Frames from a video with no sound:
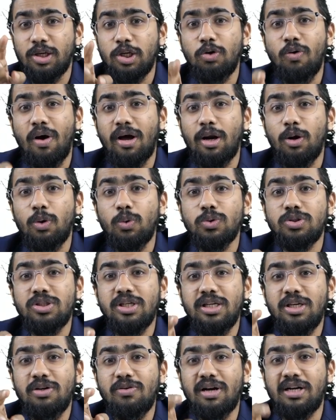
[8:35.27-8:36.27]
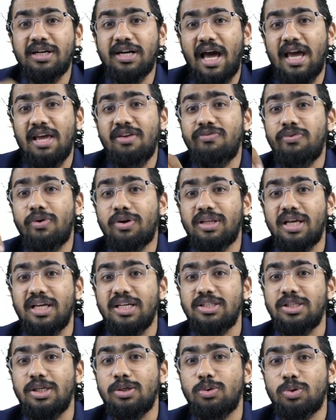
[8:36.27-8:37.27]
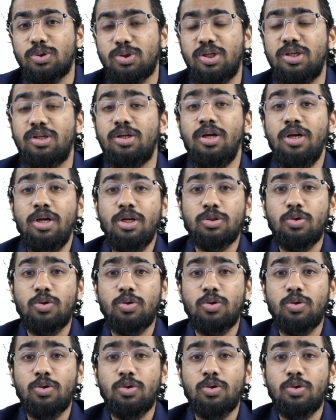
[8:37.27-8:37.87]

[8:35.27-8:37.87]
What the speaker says: you are losing your time for the easy question.